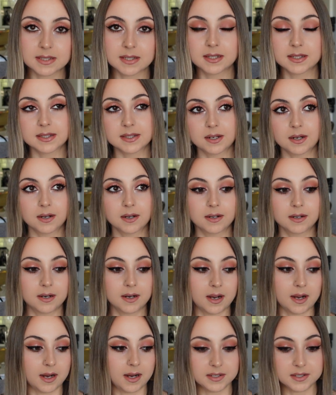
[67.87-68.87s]
So
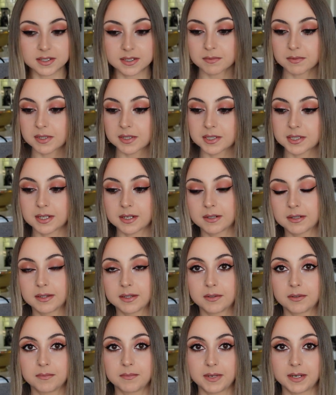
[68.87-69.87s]
I just want to share a
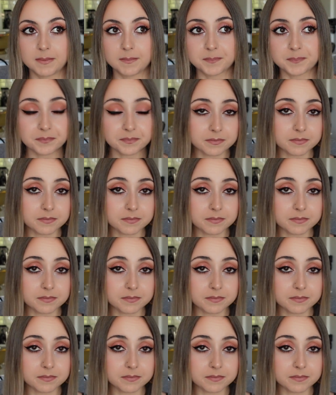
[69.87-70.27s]
little bit